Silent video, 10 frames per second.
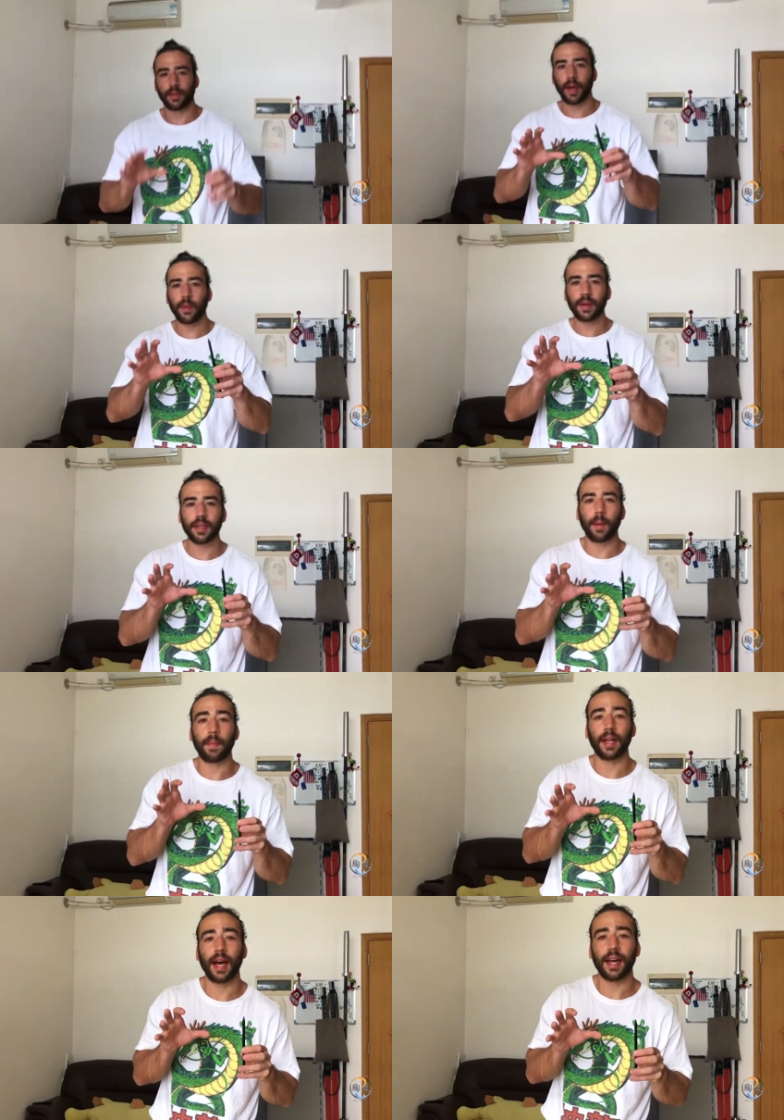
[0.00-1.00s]
So now we're going to
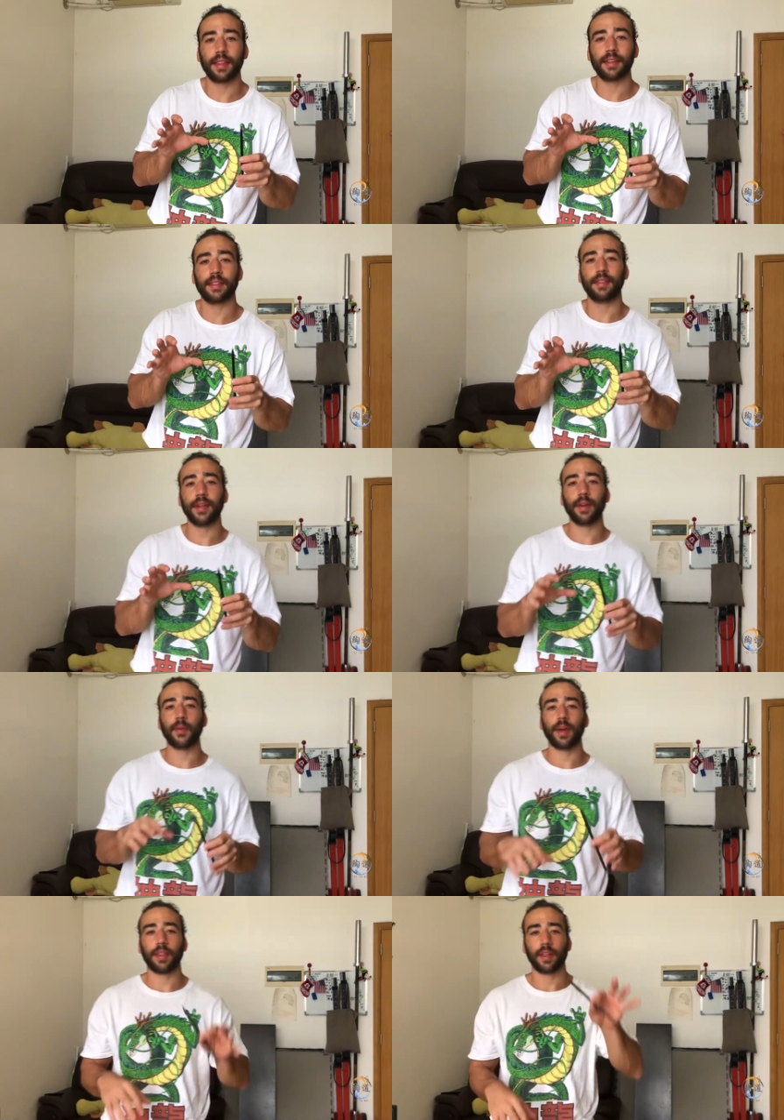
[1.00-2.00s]
apply this theory
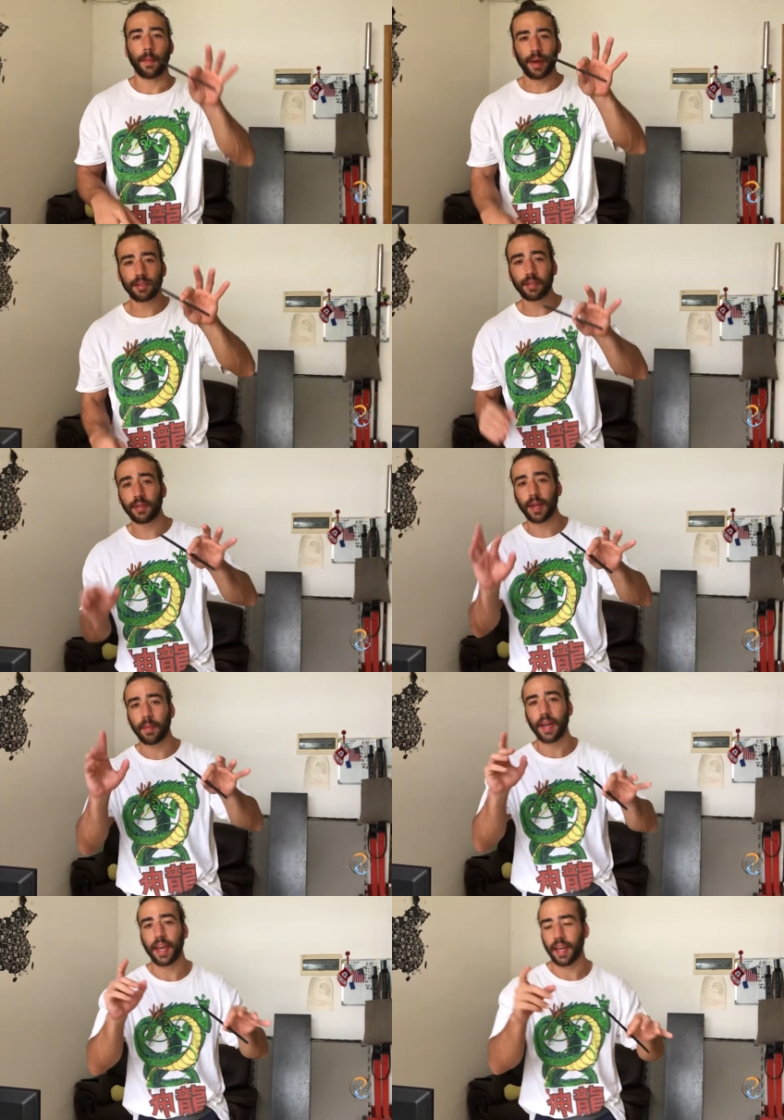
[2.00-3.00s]
with a pencil
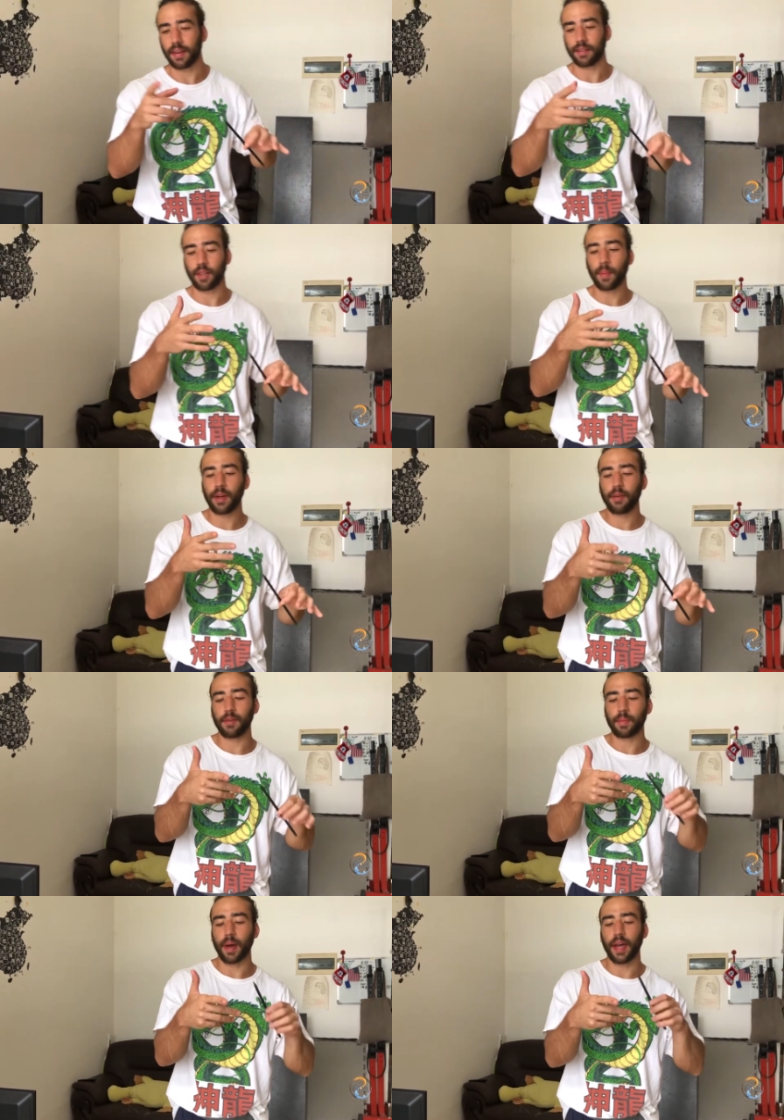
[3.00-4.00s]
and my hand. So I'm going to
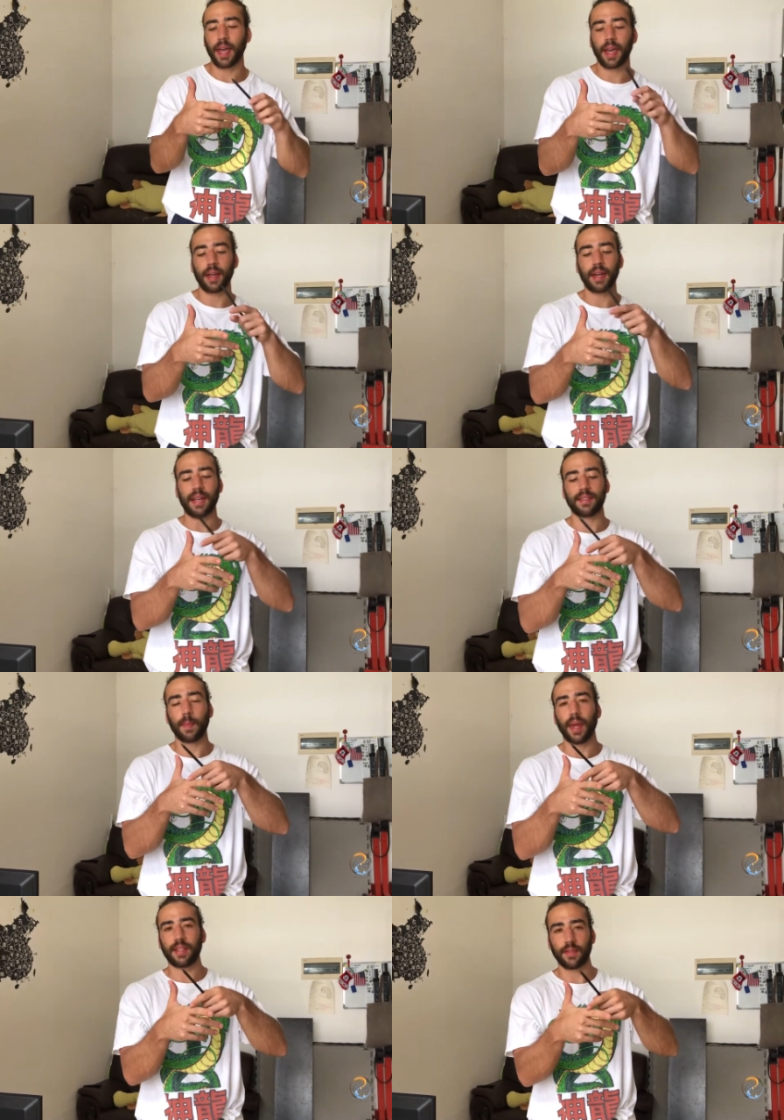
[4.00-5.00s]
use my hand as
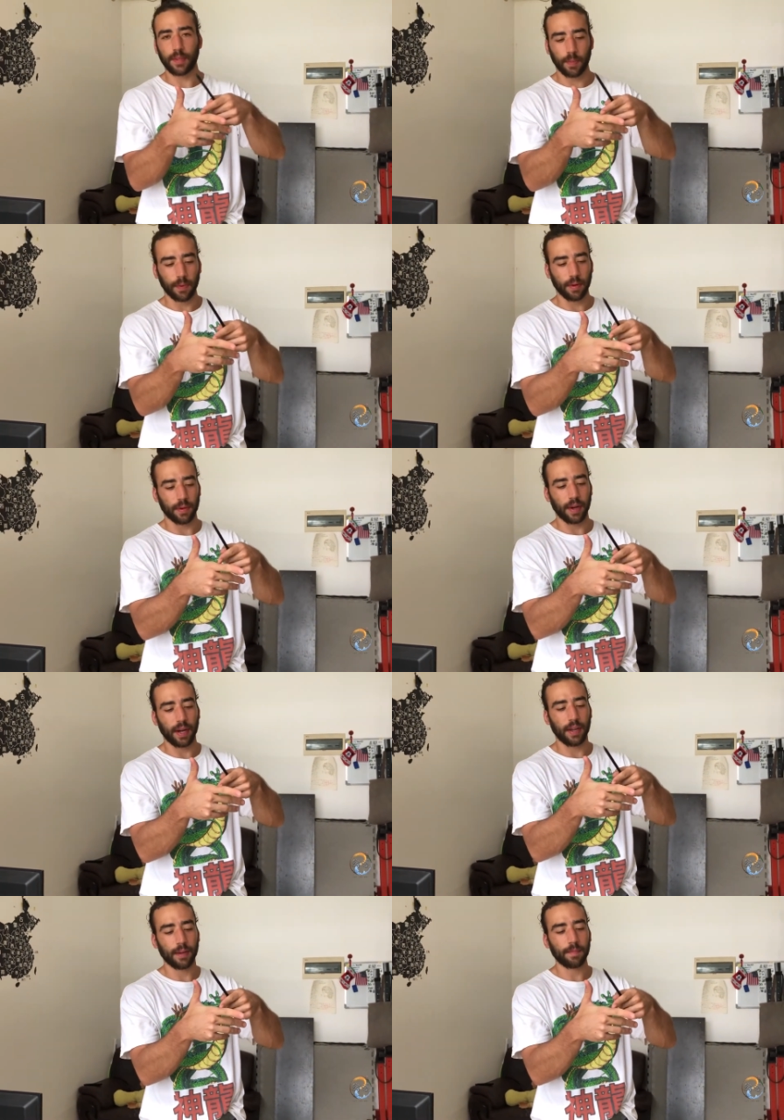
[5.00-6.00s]
the base of support
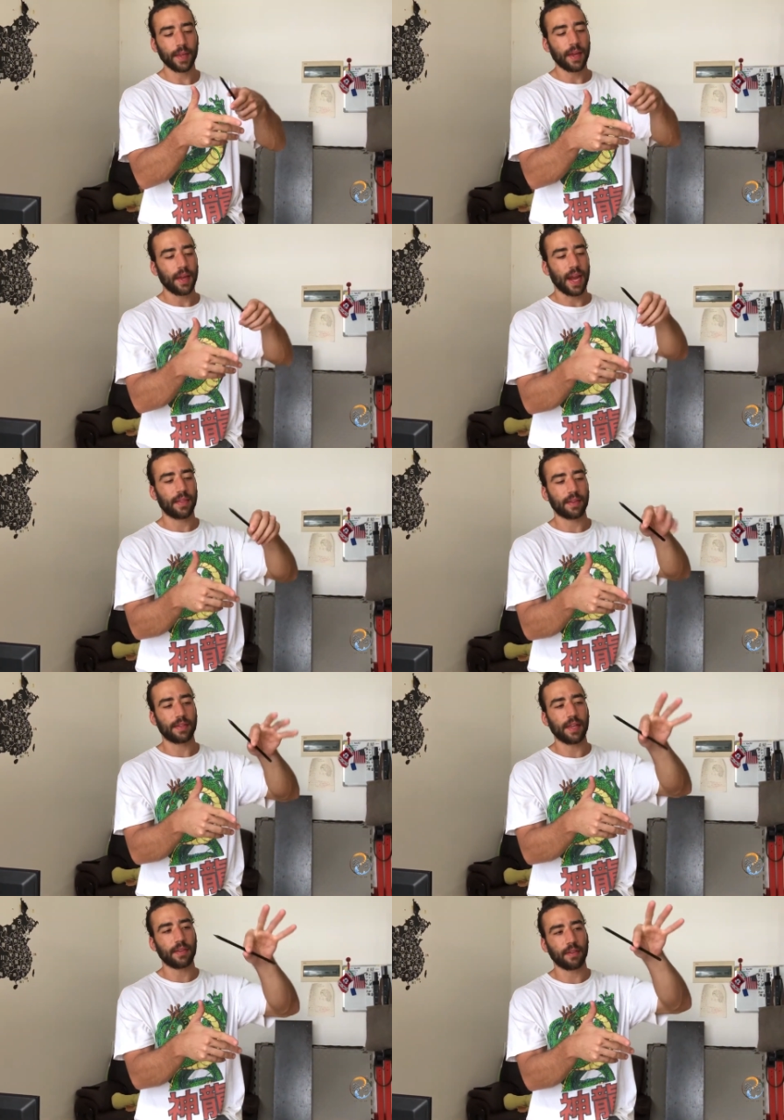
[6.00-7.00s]
right here, and the
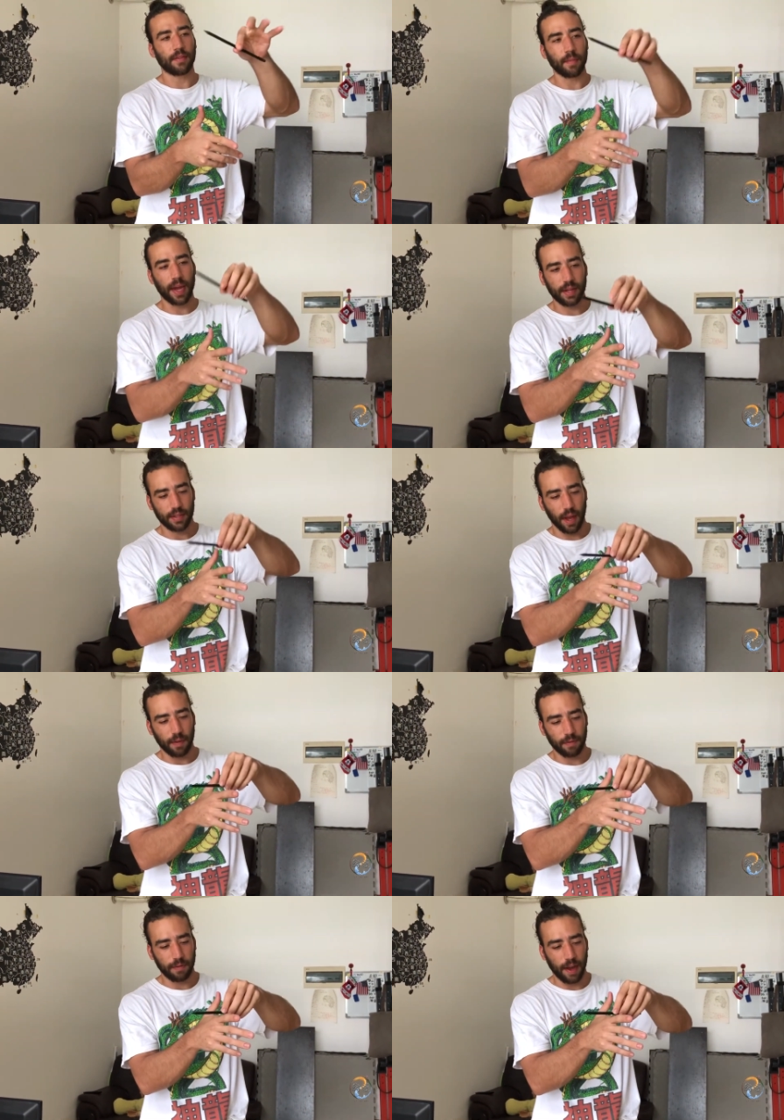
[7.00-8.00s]
center of mass
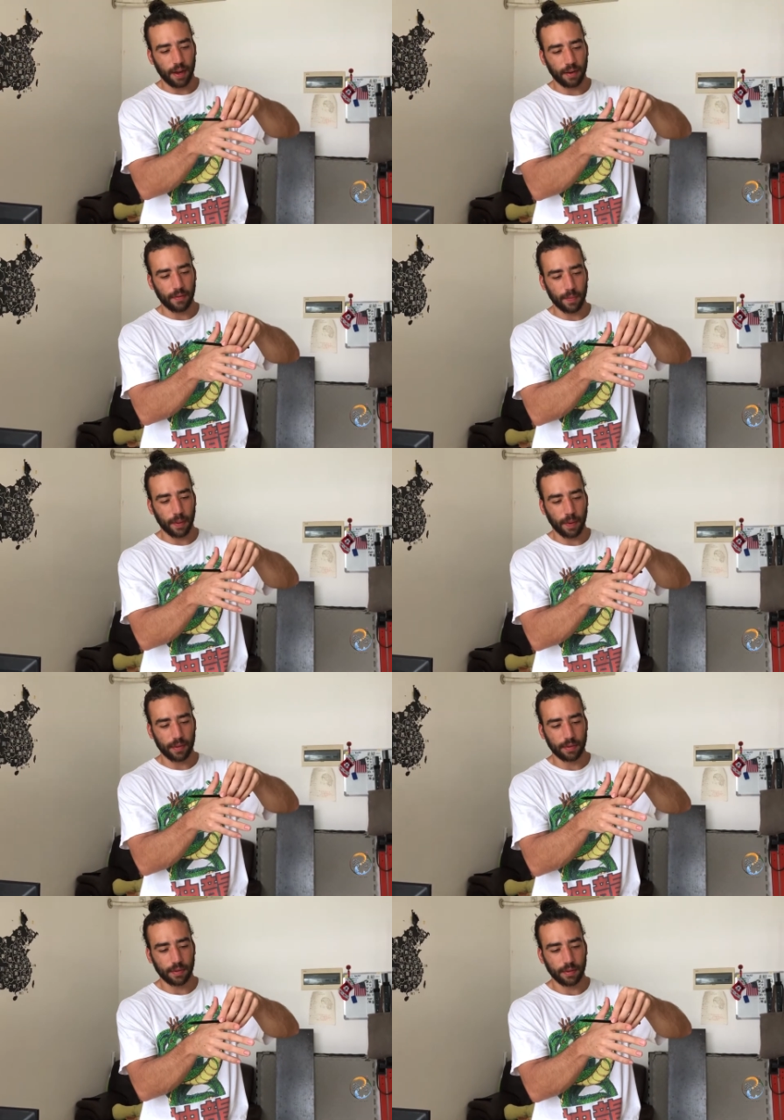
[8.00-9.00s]
I will find from the
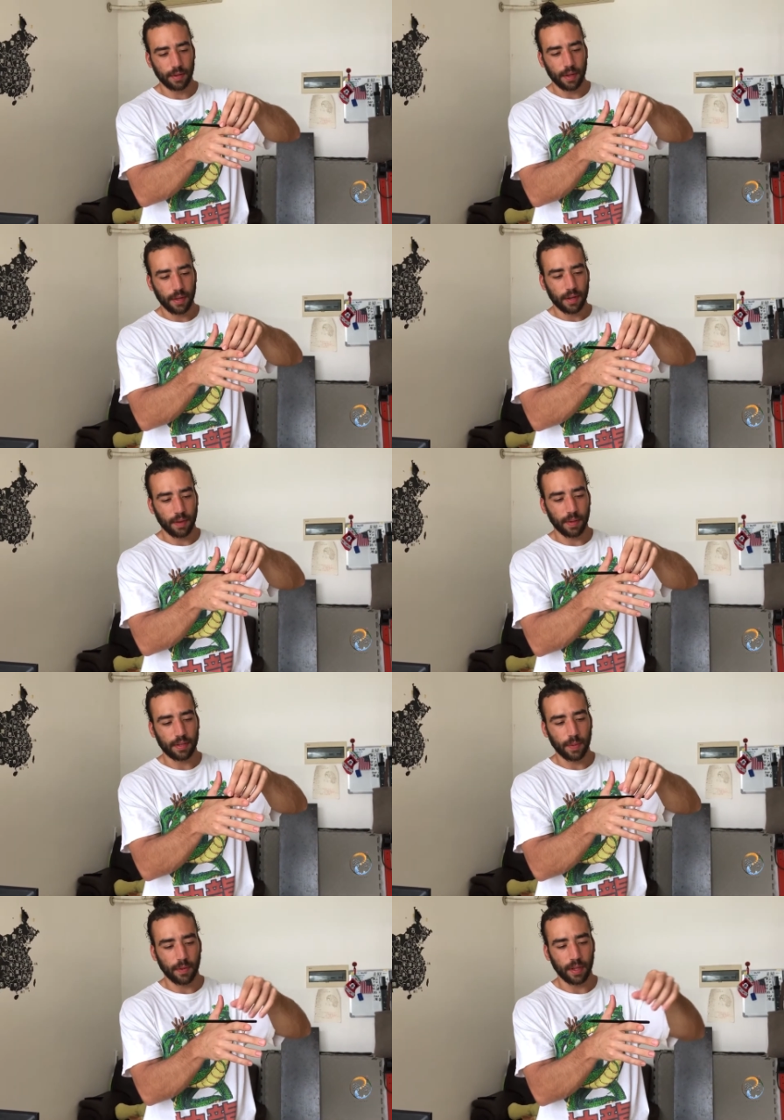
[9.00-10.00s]
pencil. It'll
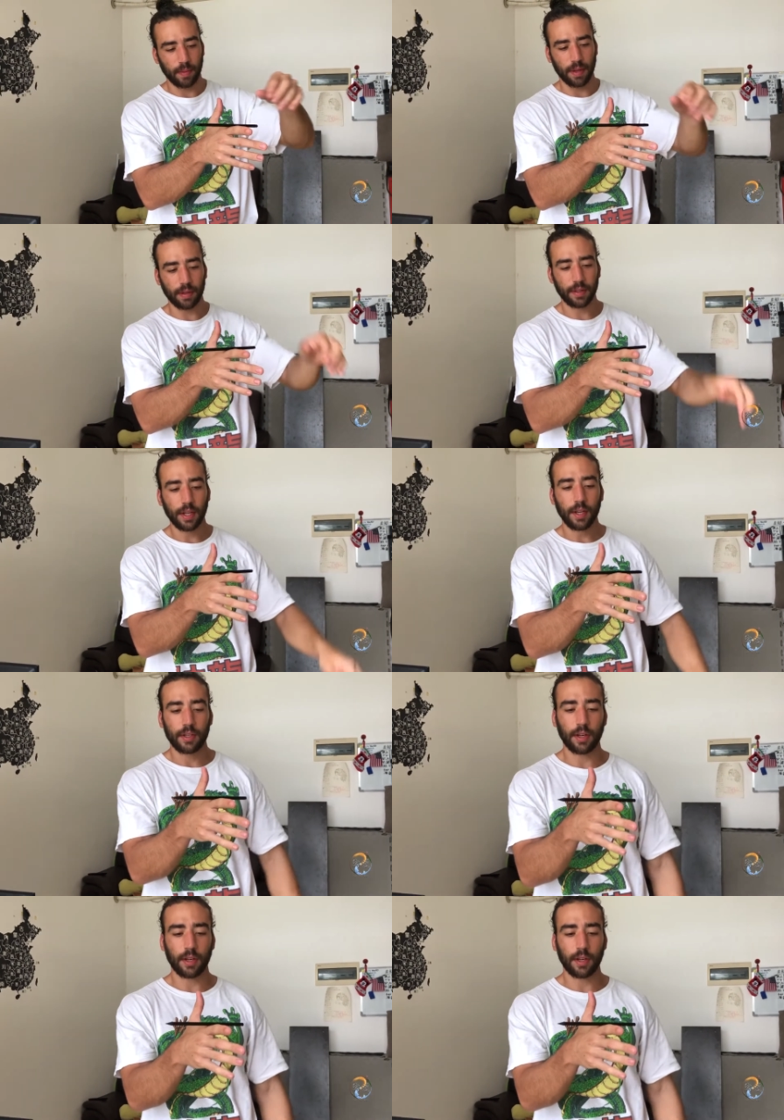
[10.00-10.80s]
be somewhere in the middle.